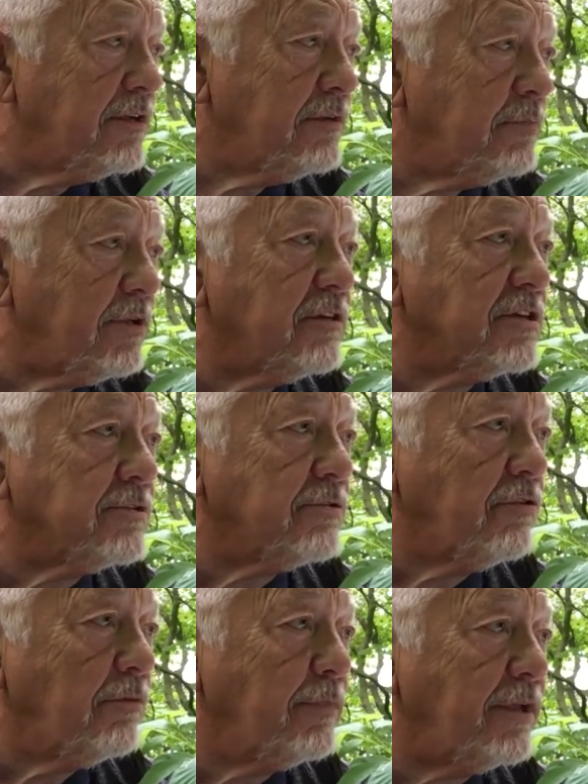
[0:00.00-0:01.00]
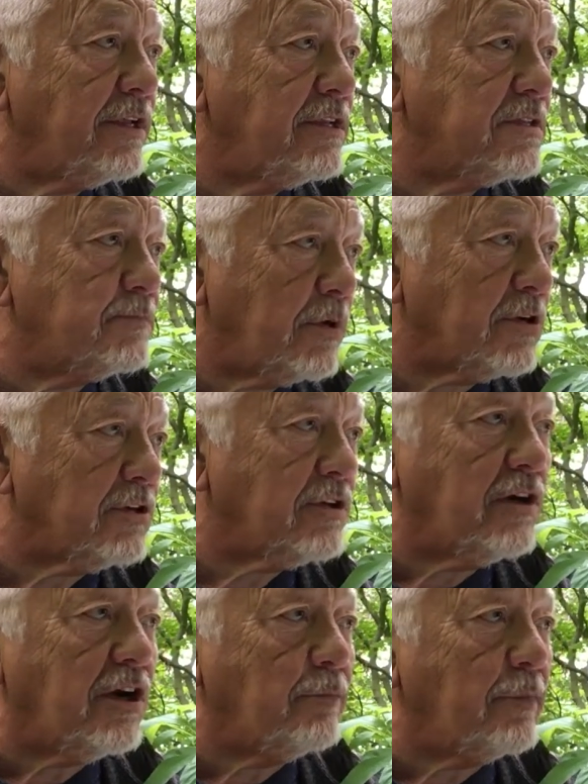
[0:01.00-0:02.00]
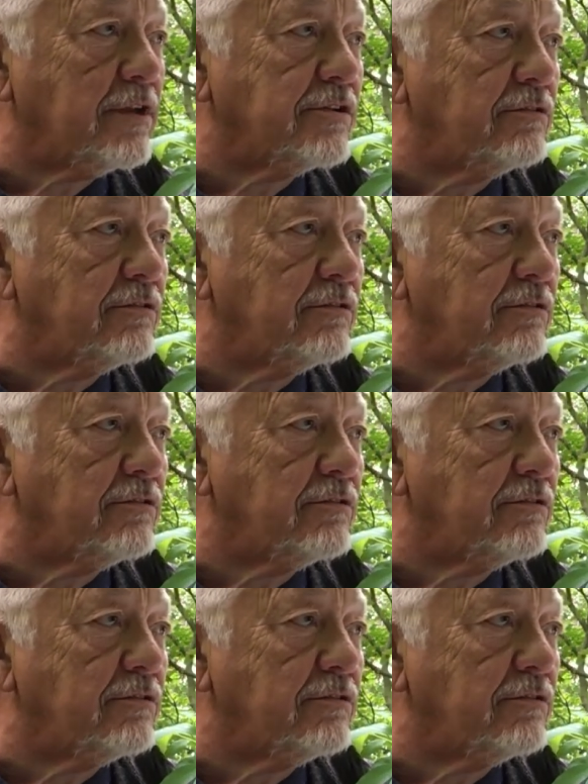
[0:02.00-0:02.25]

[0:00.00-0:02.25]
because we're all made special. God made us